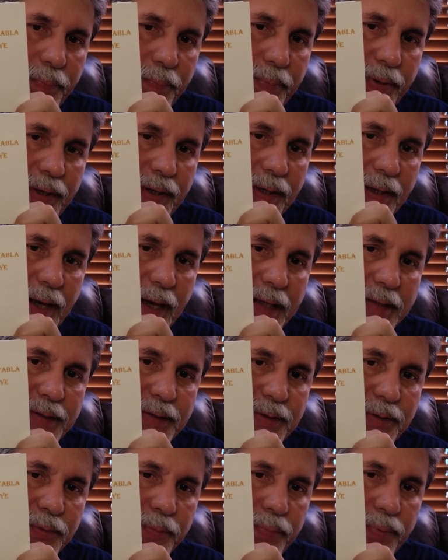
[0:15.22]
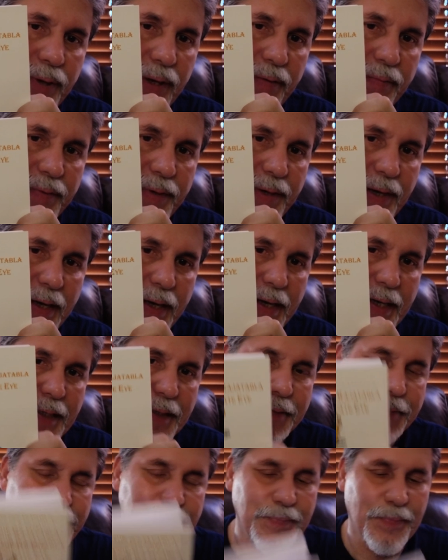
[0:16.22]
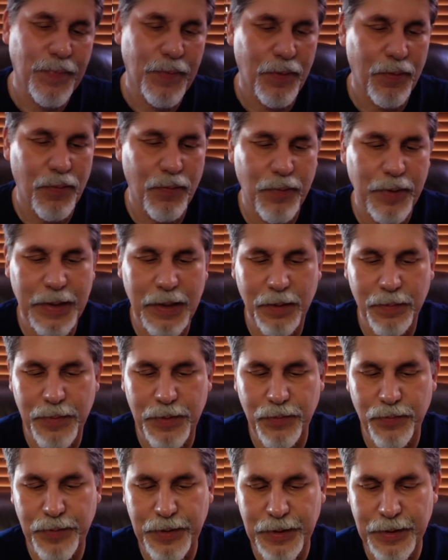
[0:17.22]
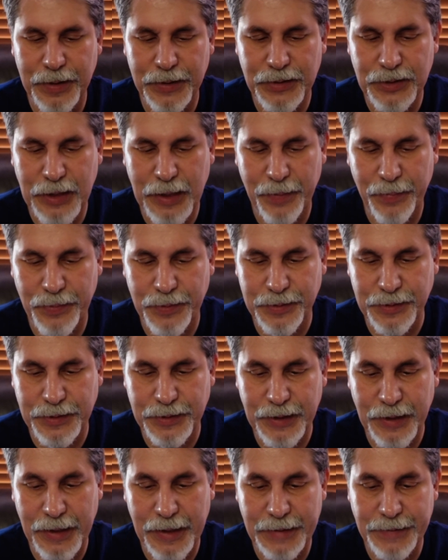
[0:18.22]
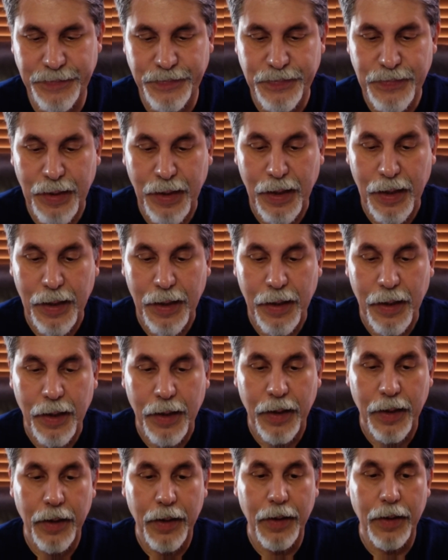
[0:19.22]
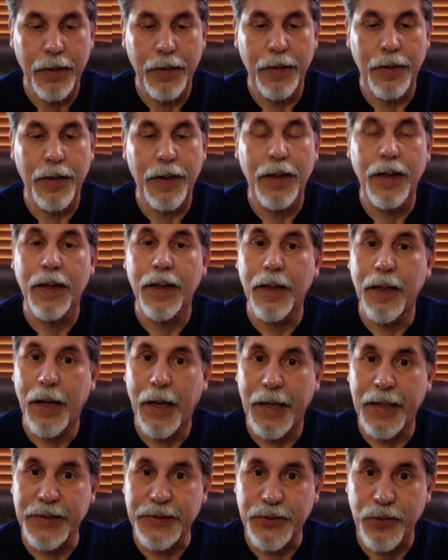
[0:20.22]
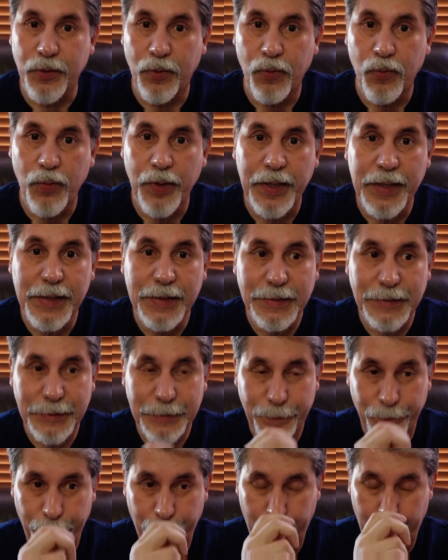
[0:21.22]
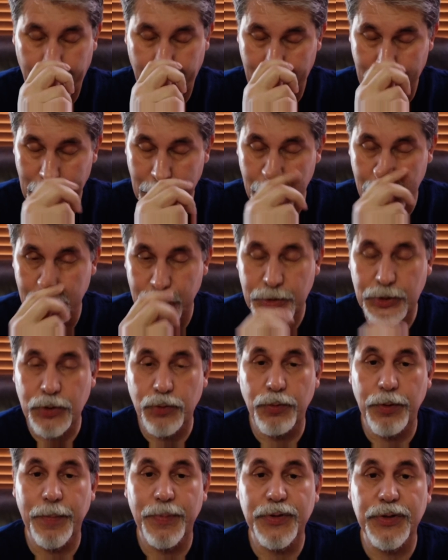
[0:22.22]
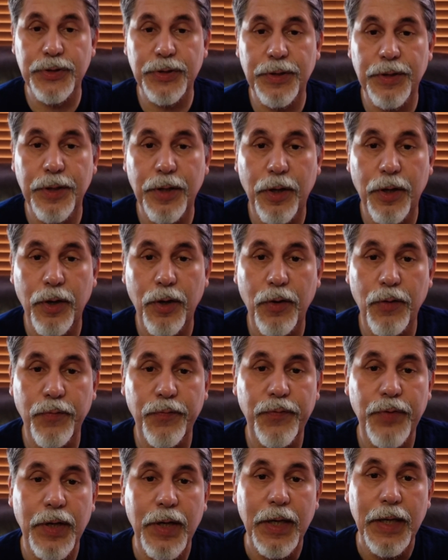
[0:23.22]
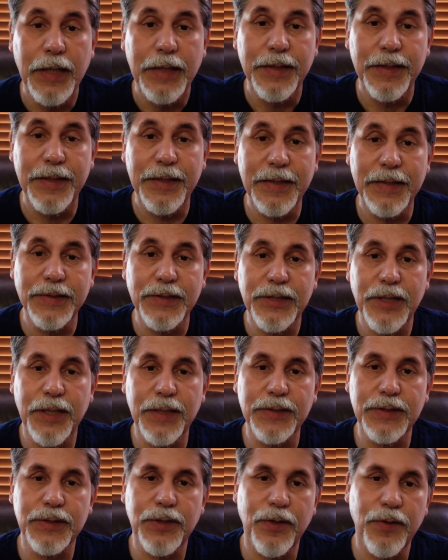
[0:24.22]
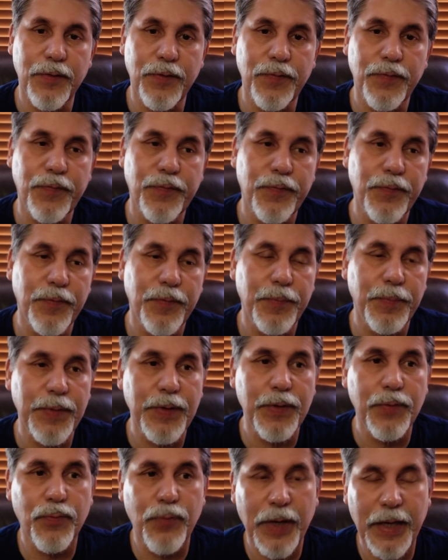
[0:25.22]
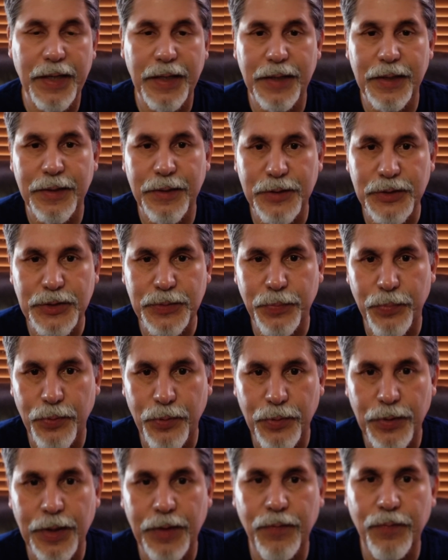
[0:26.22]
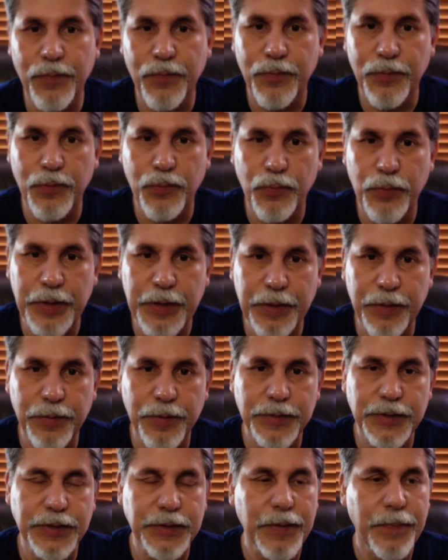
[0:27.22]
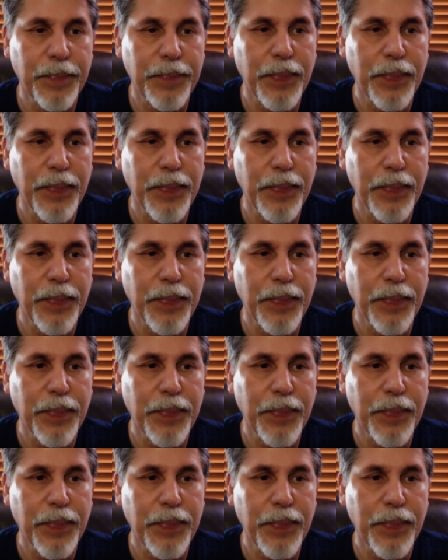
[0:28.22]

Pentecostal Private Eye. All right, I'll be reading chapter 10. Uh, as always, the description of the intent of me writing this book and for the readers